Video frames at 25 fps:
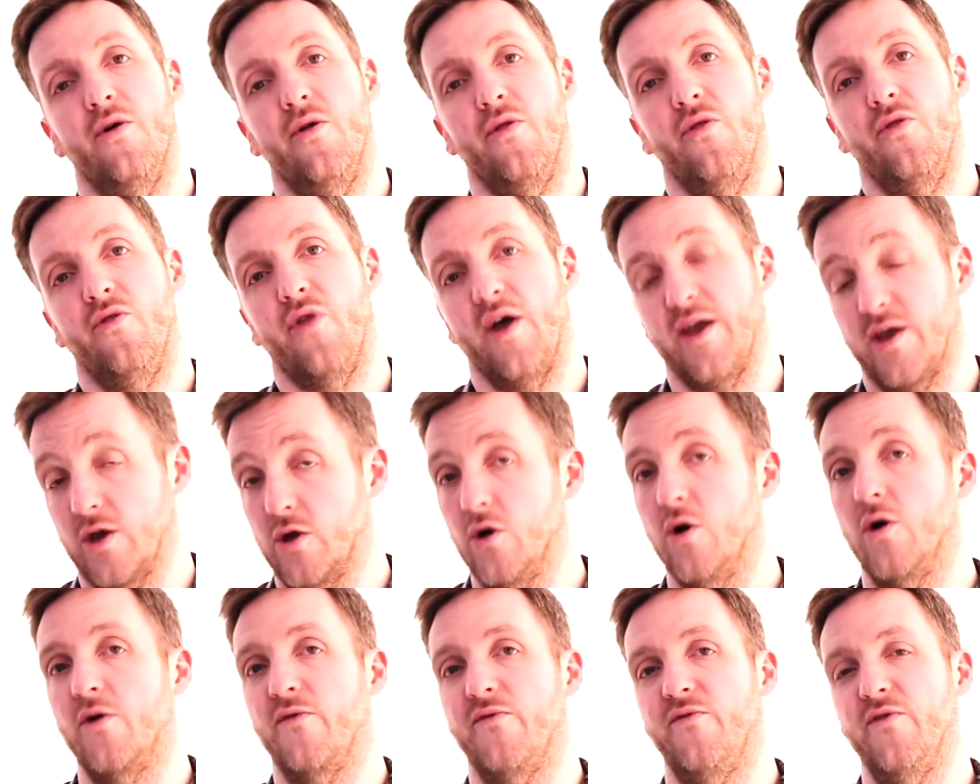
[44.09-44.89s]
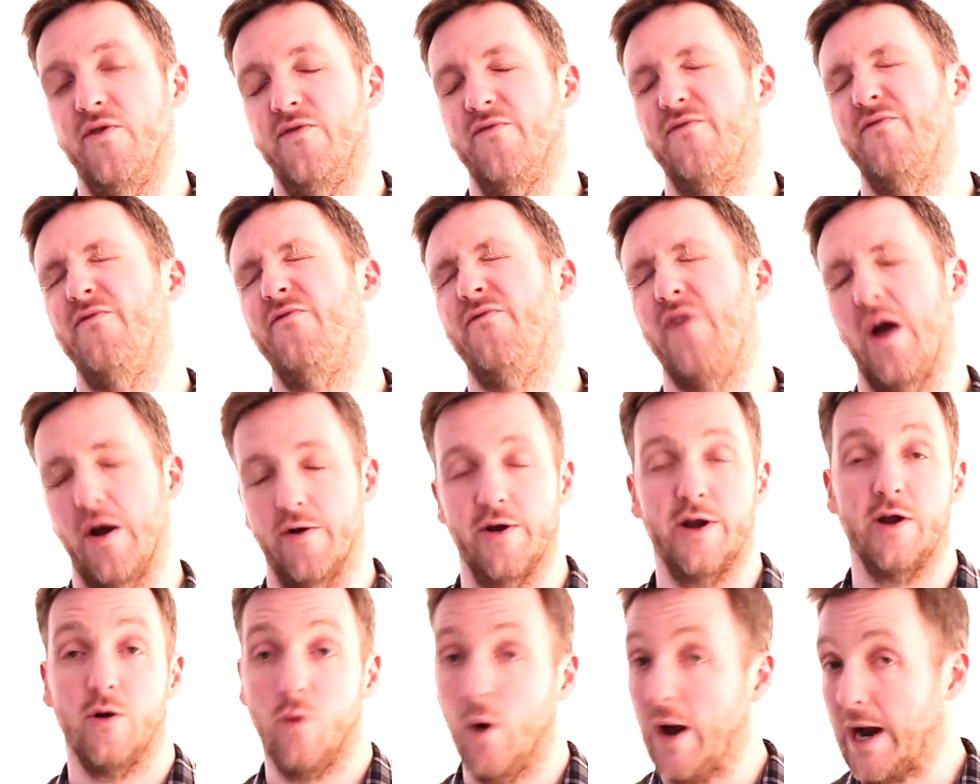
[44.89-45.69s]
They cook food
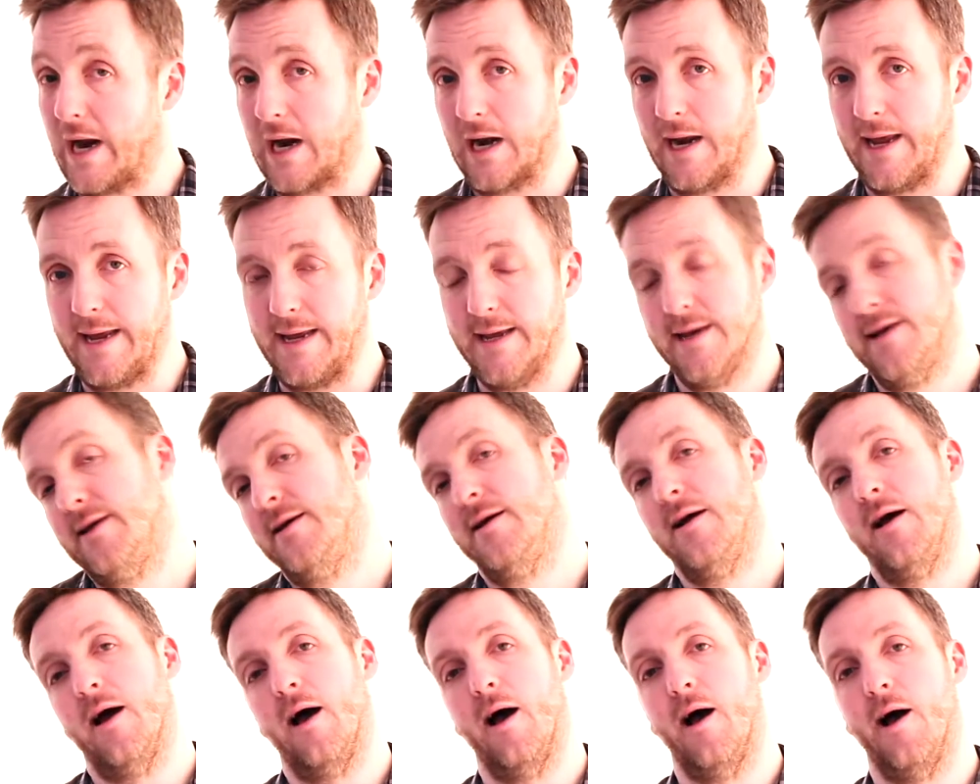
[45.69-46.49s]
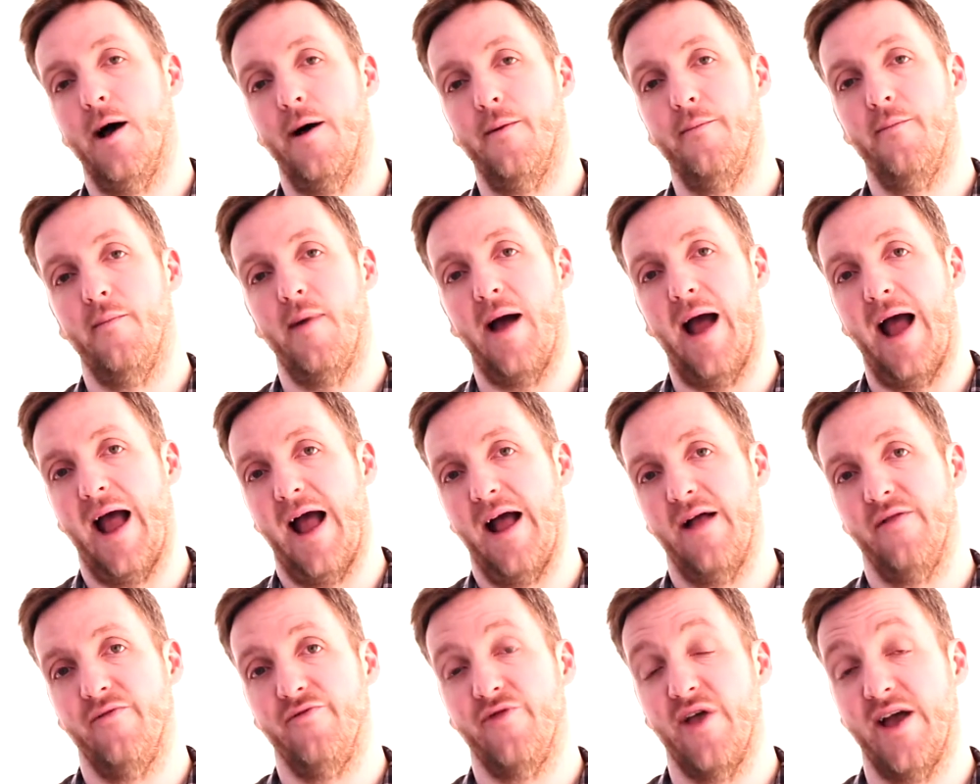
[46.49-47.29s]
very quickly,
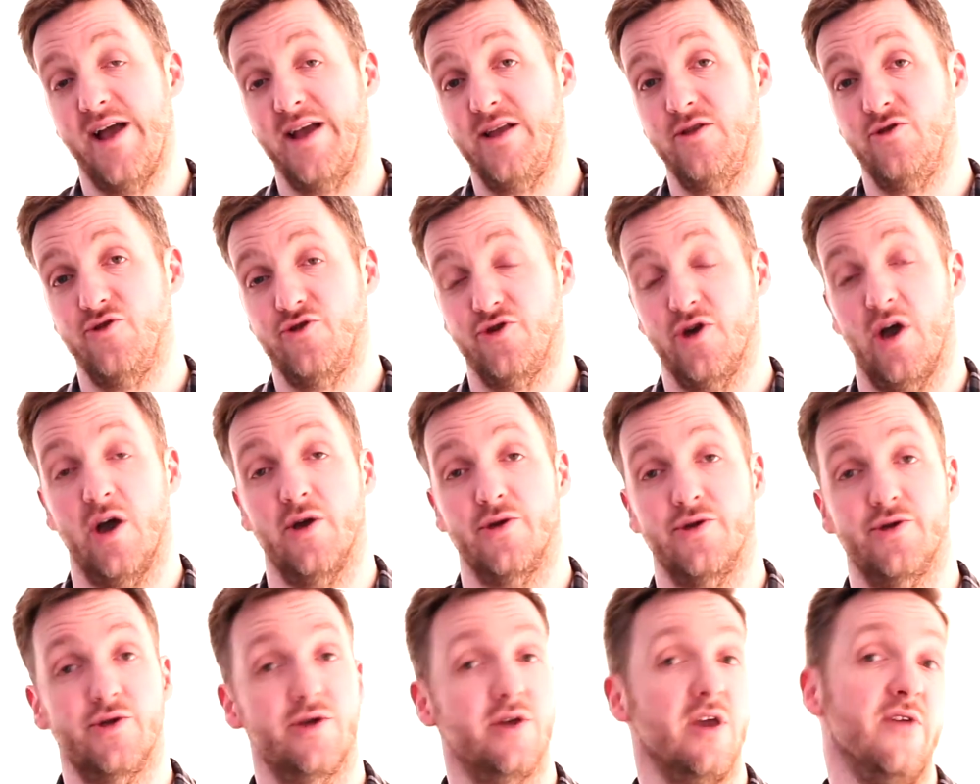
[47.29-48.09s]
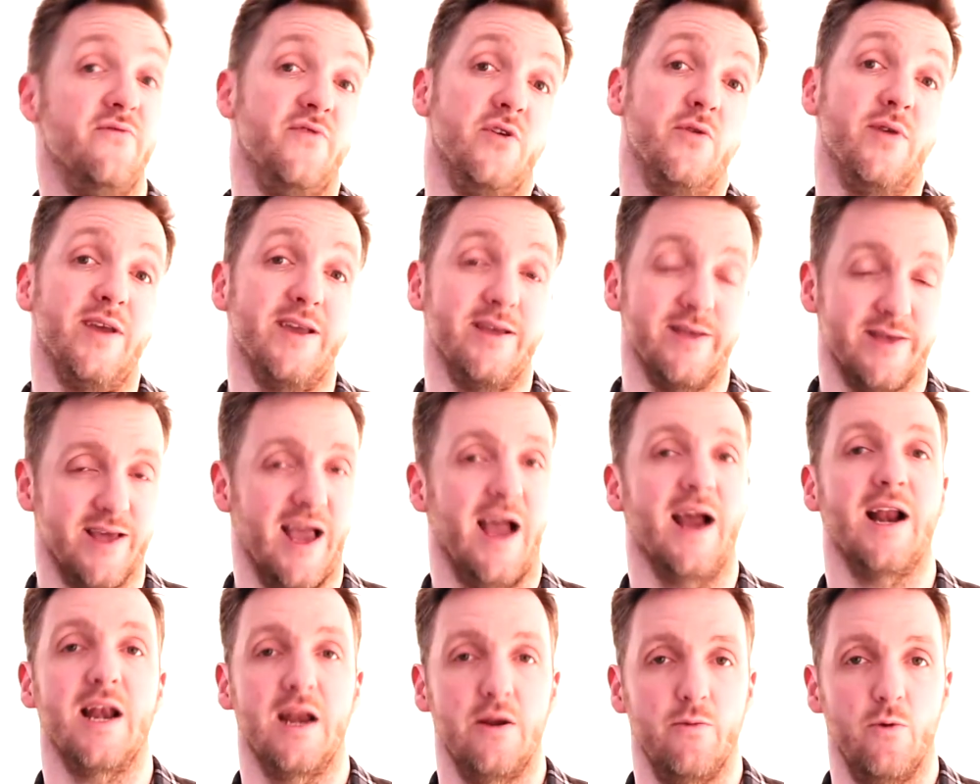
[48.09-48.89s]
and they just give you
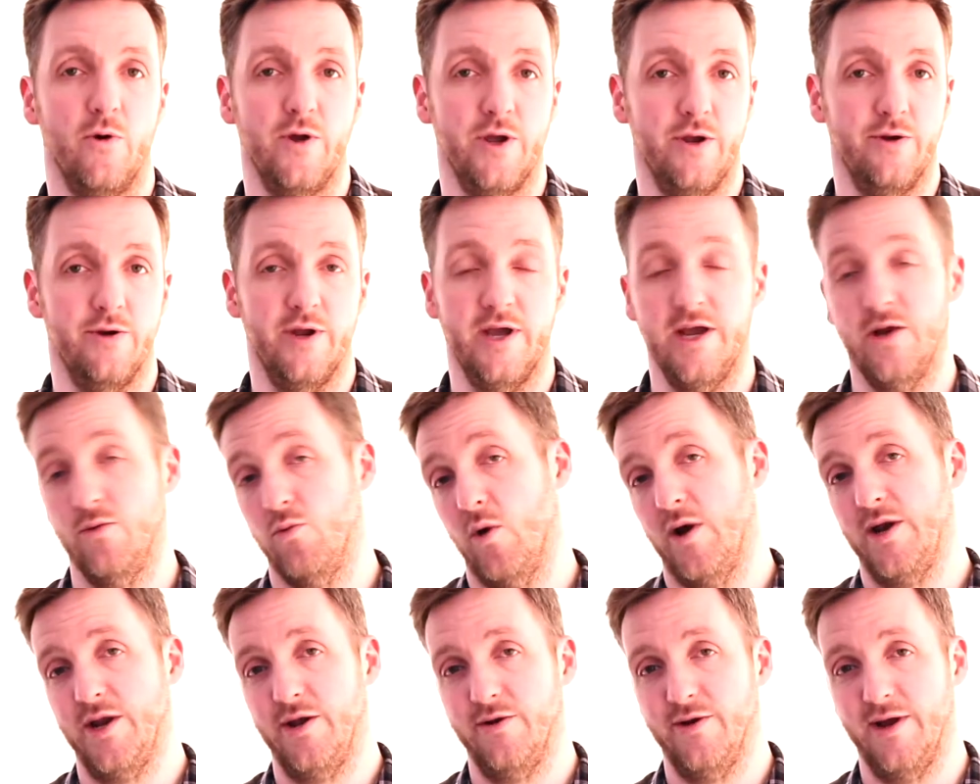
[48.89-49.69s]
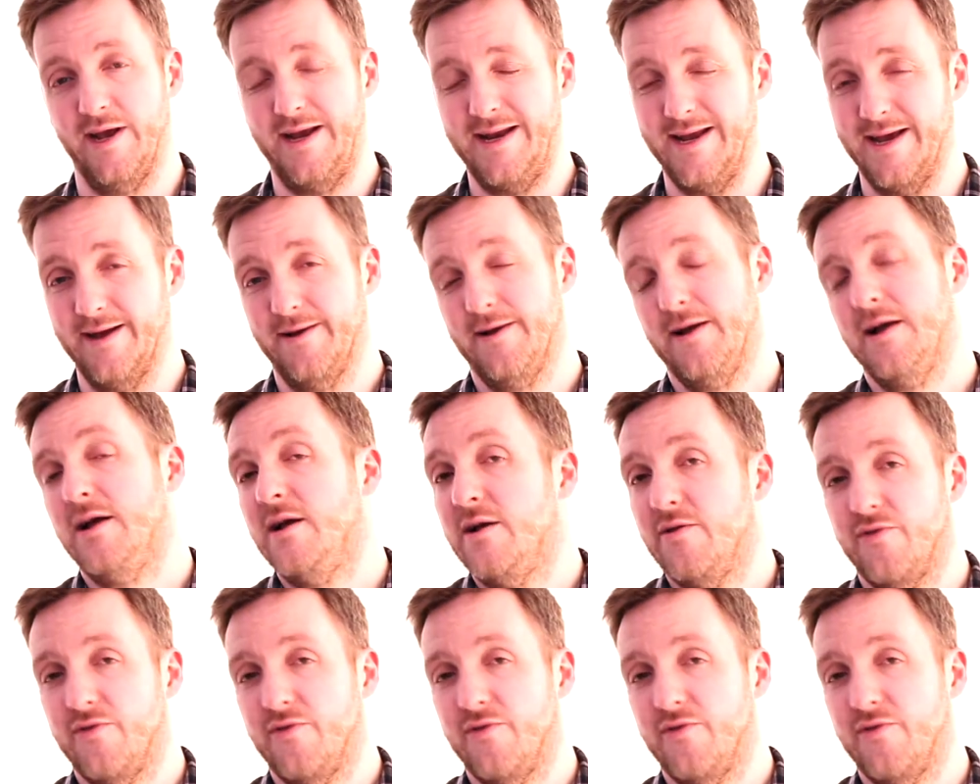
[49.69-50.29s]
exactly what you need when you need it.